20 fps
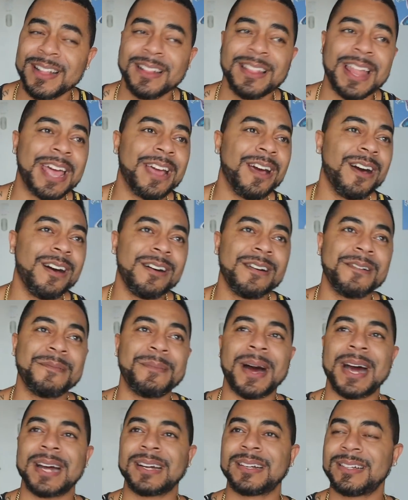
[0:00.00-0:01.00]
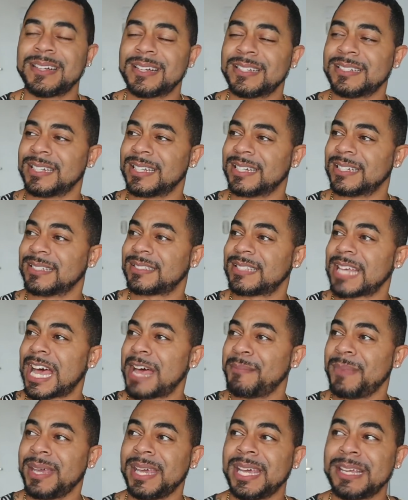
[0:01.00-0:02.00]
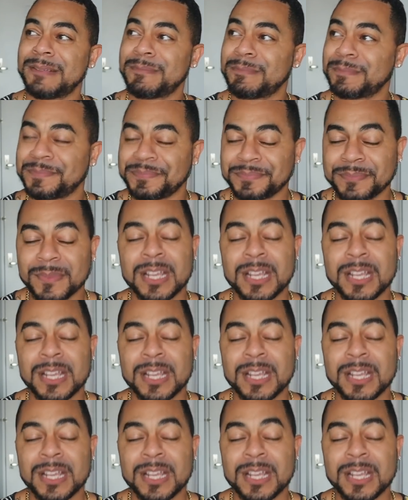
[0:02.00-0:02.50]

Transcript: Like, oh my goodness. I mean,